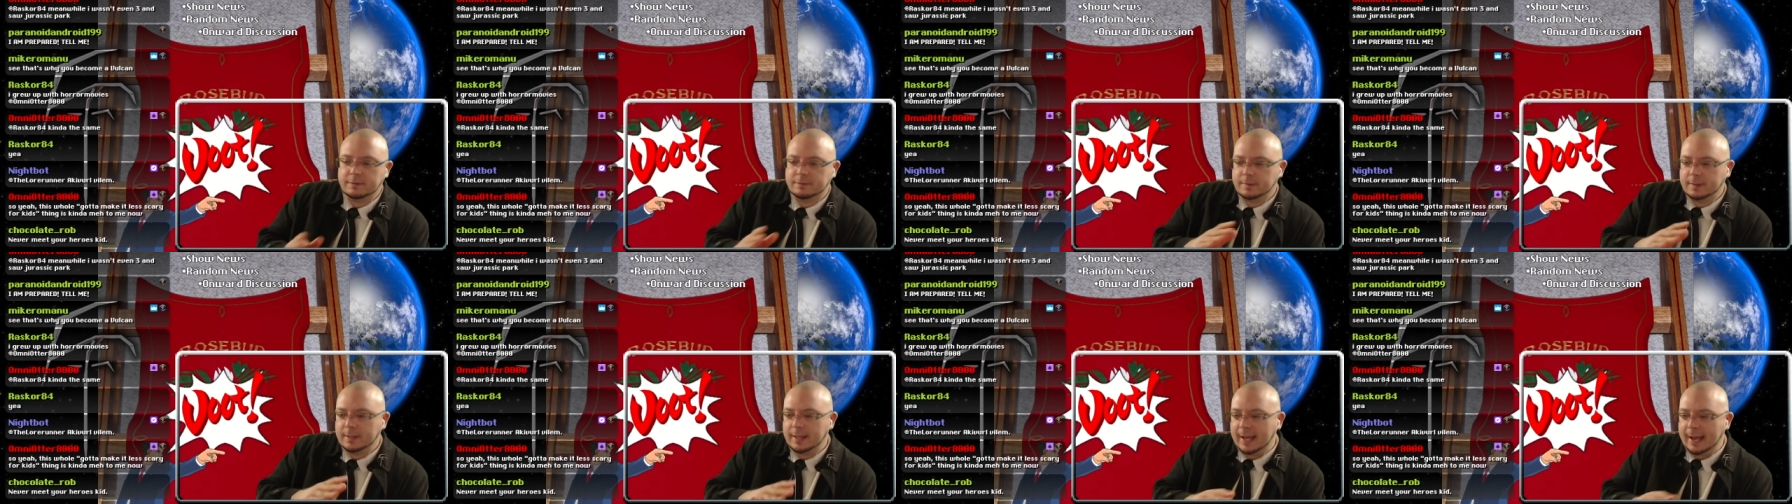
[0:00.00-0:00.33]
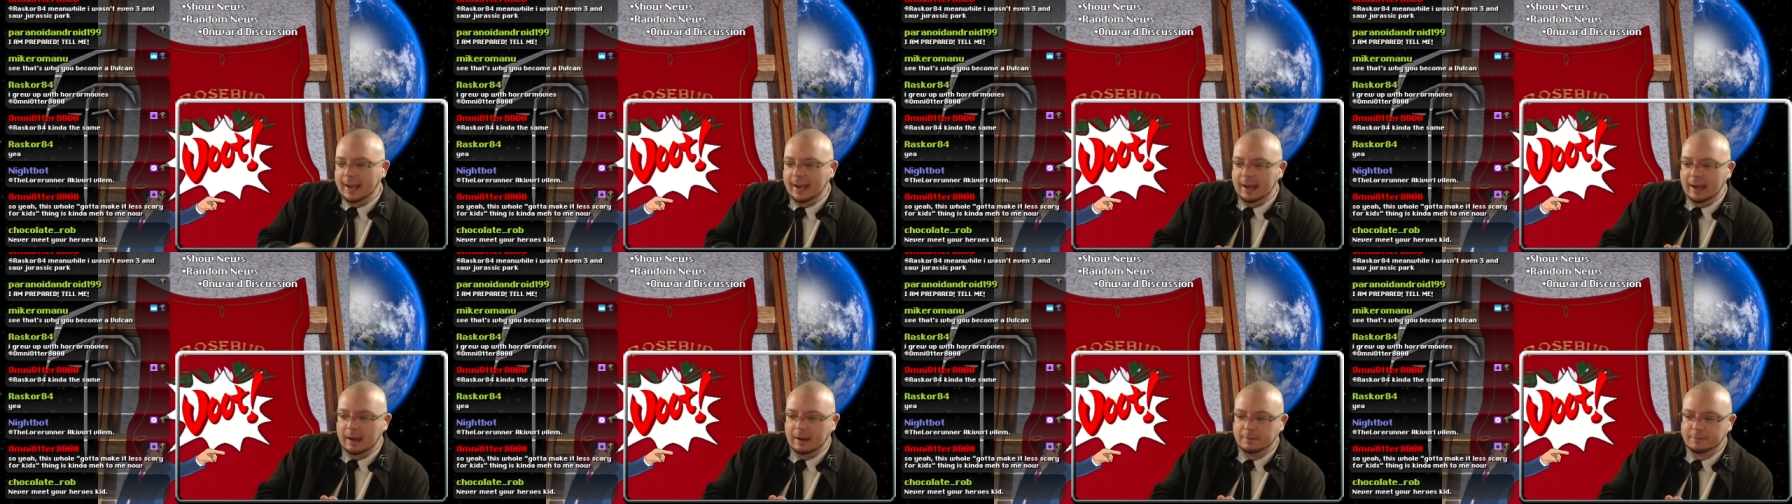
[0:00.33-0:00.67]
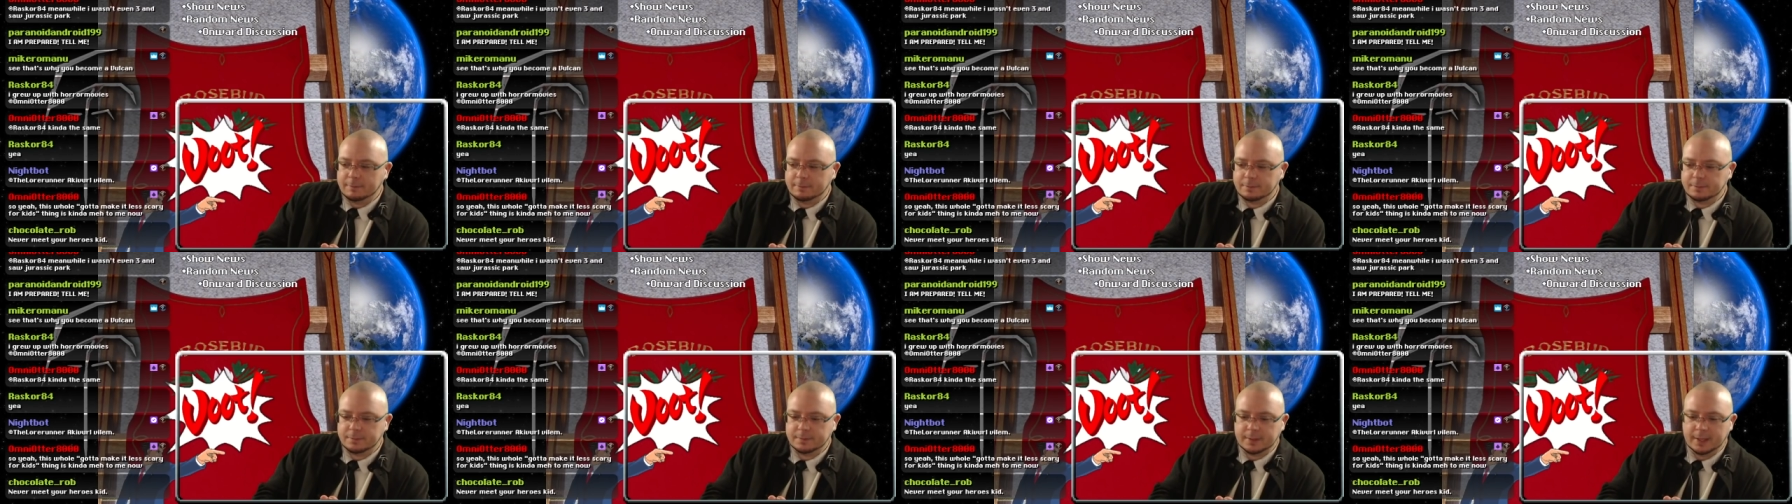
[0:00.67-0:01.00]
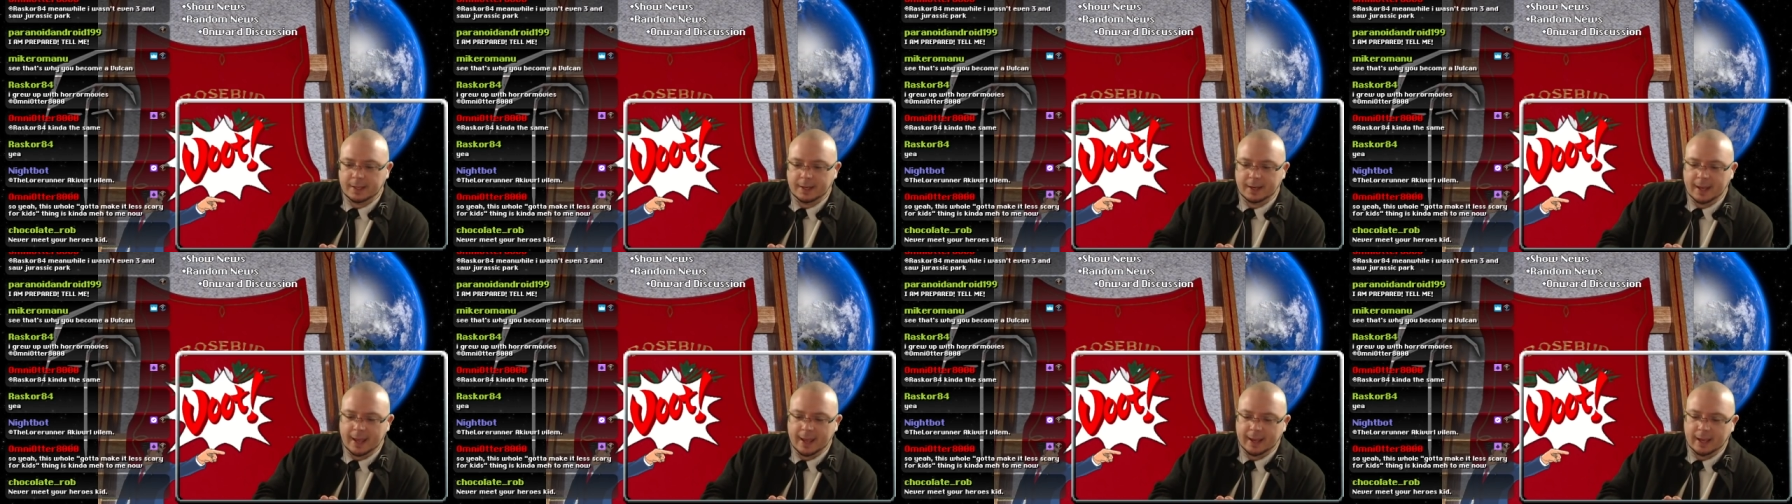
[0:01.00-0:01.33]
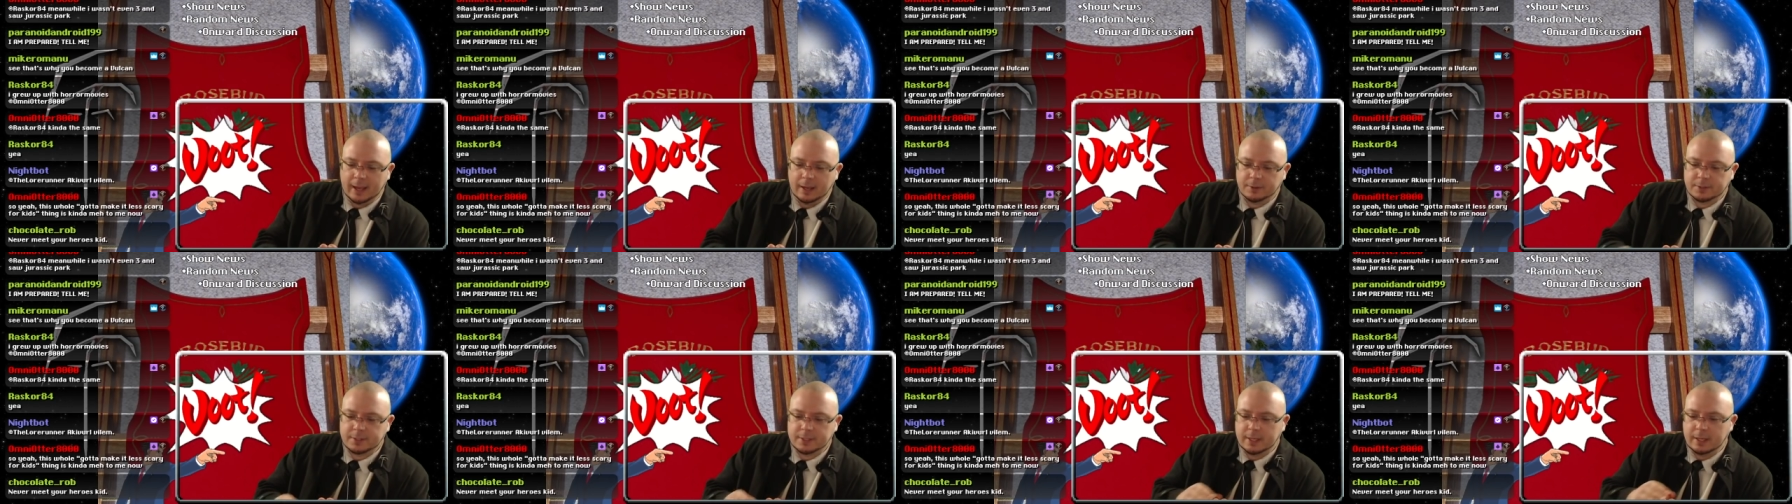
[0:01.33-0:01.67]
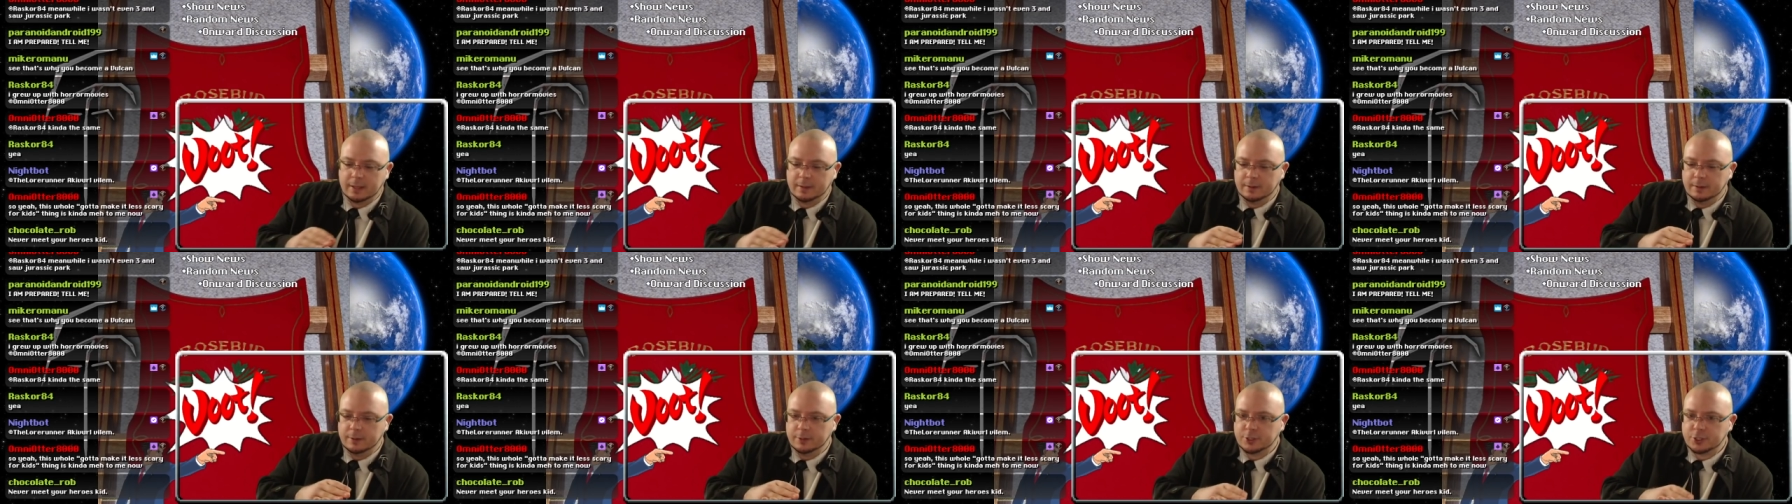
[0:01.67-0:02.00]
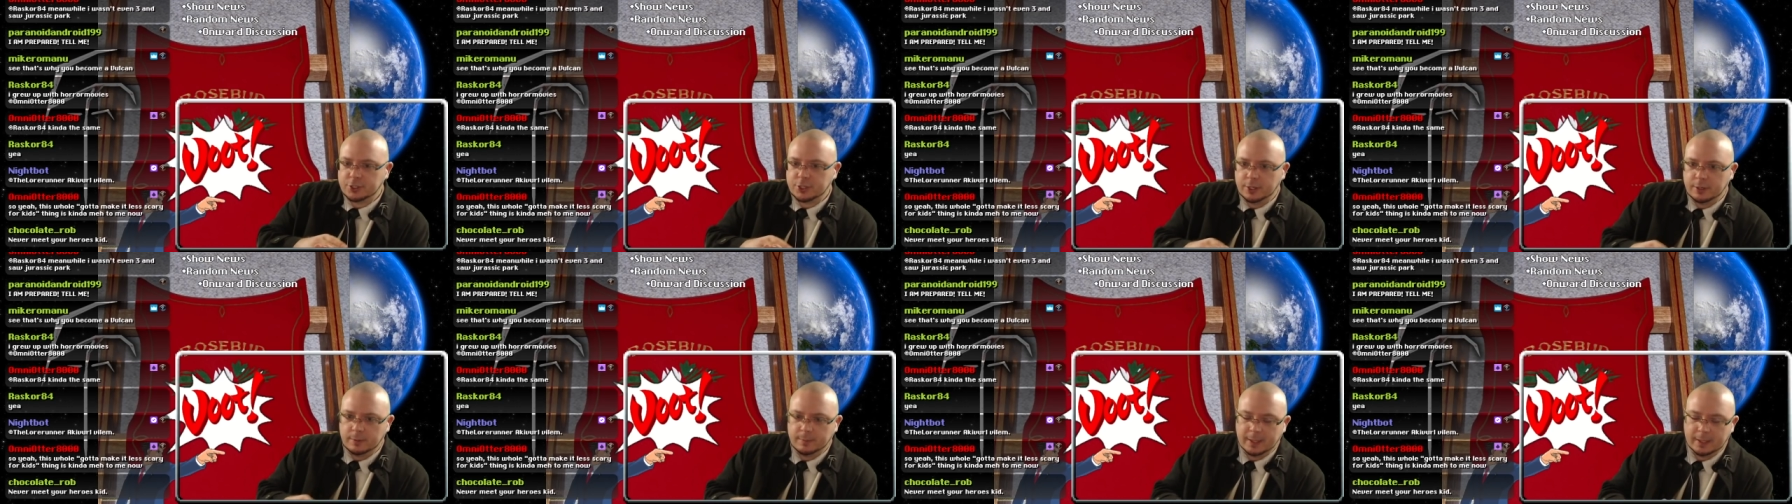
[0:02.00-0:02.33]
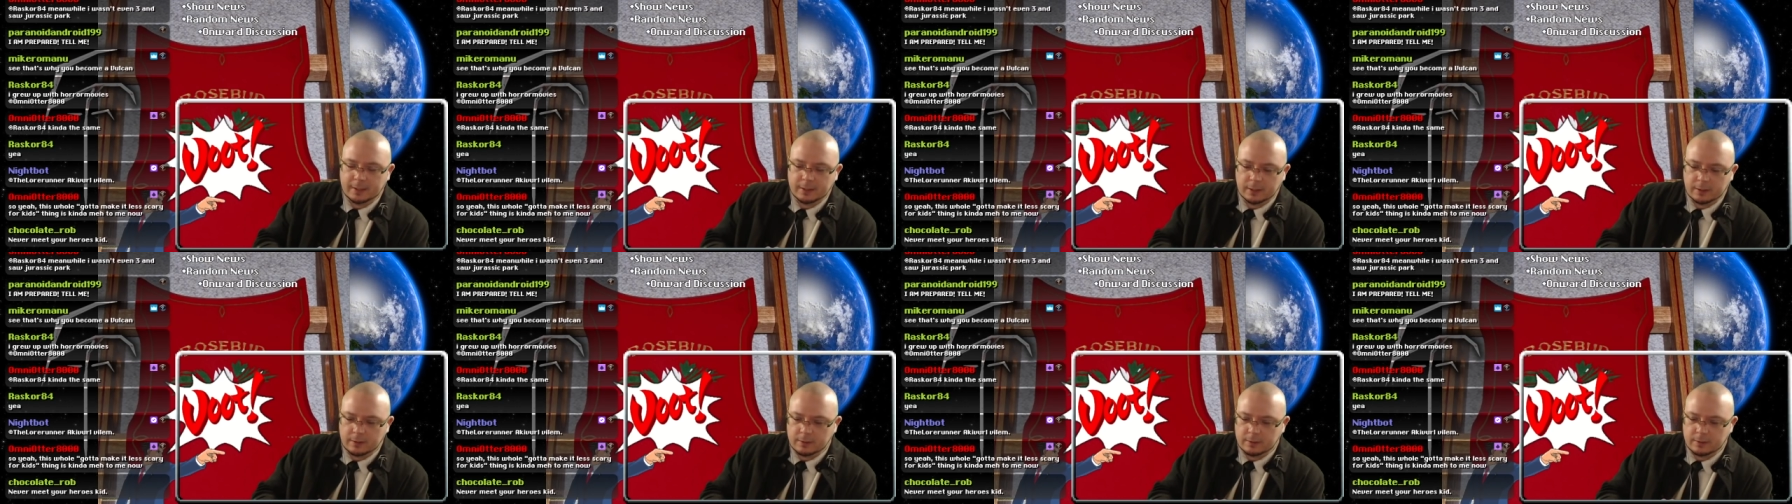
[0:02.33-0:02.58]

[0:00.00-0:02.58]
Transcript: laugh and hang out together, share my